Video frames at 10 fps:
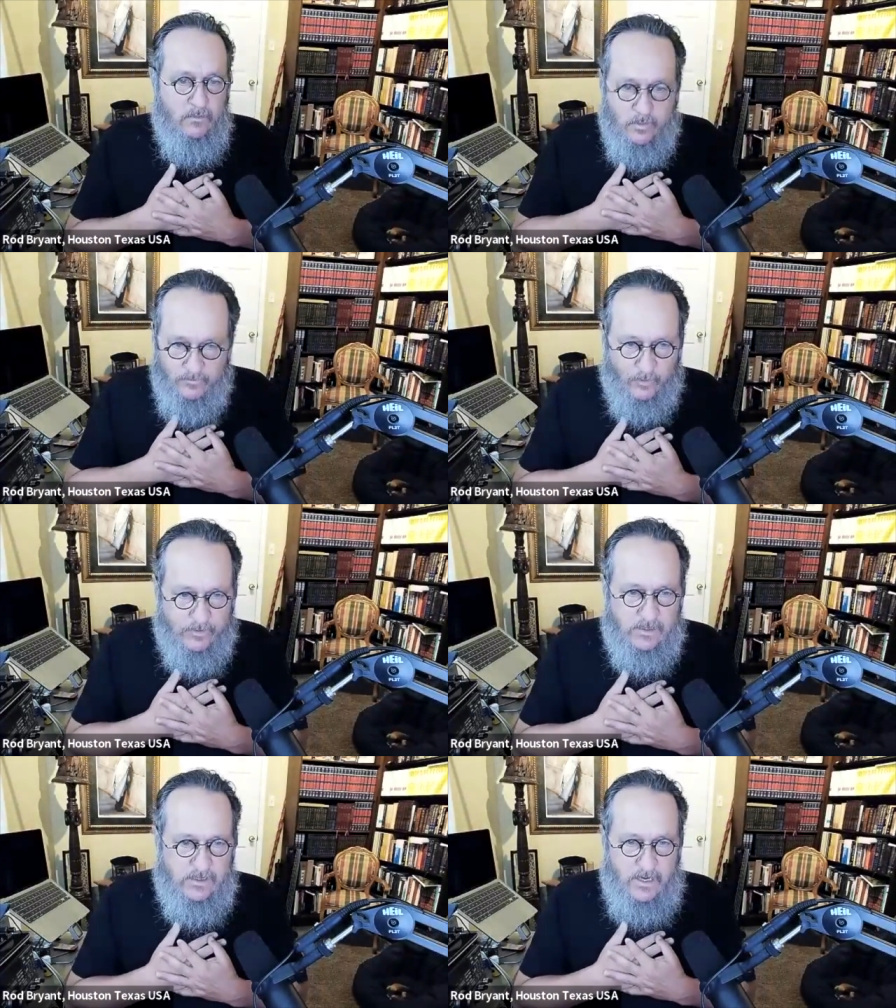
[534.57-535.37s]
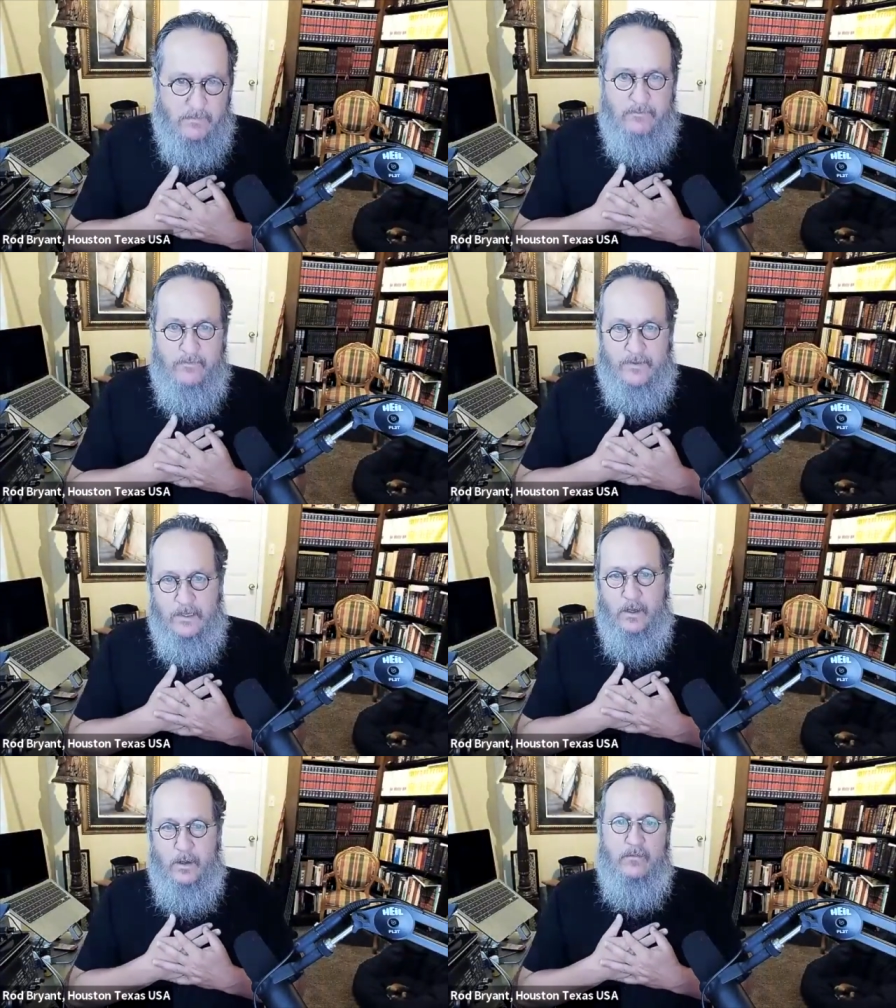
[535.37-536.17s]
We've heard this same
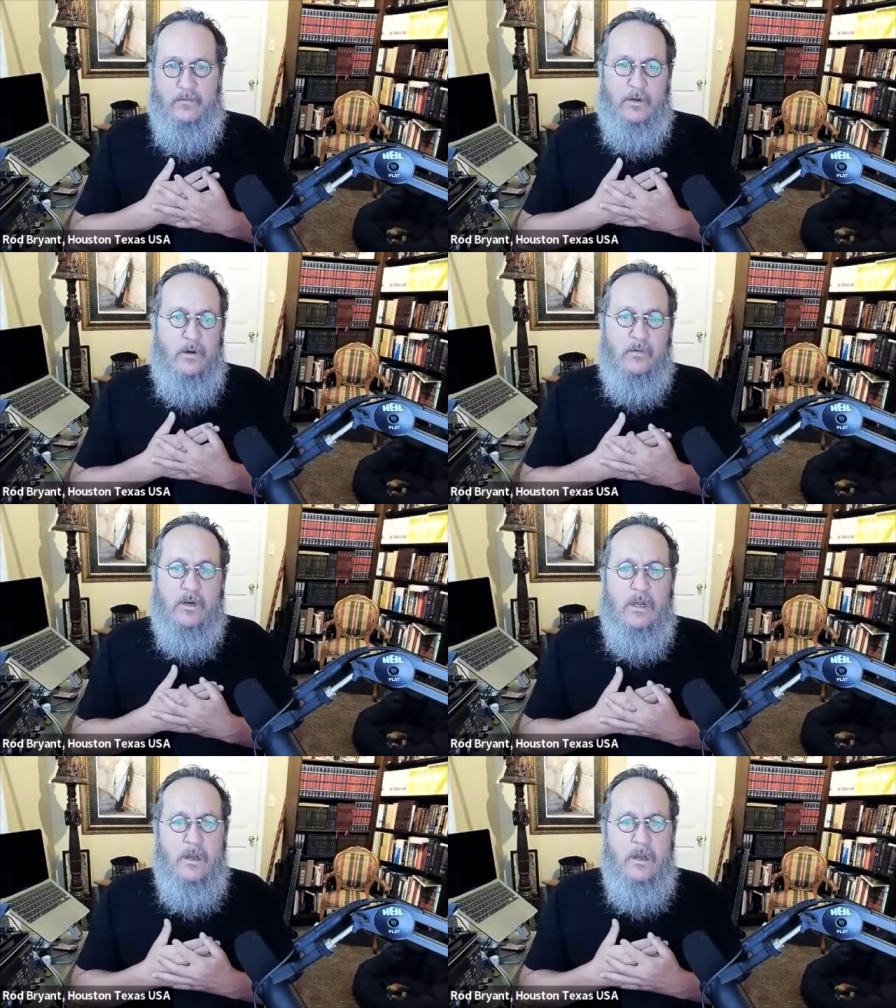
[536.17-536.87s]
thing over and over.